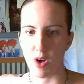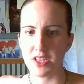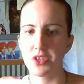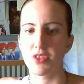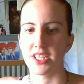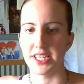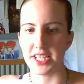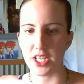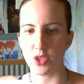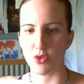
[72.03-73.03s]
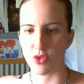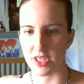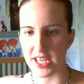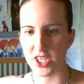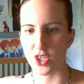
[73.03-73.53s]
want to continue
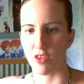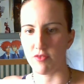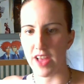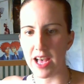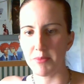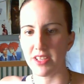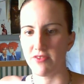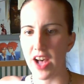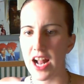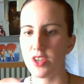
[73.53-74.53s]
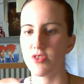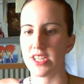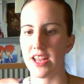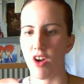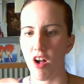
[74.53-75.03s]
traditional family values
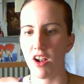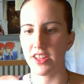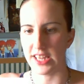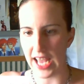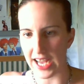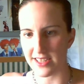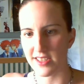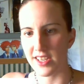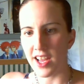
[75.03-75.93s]
and all that.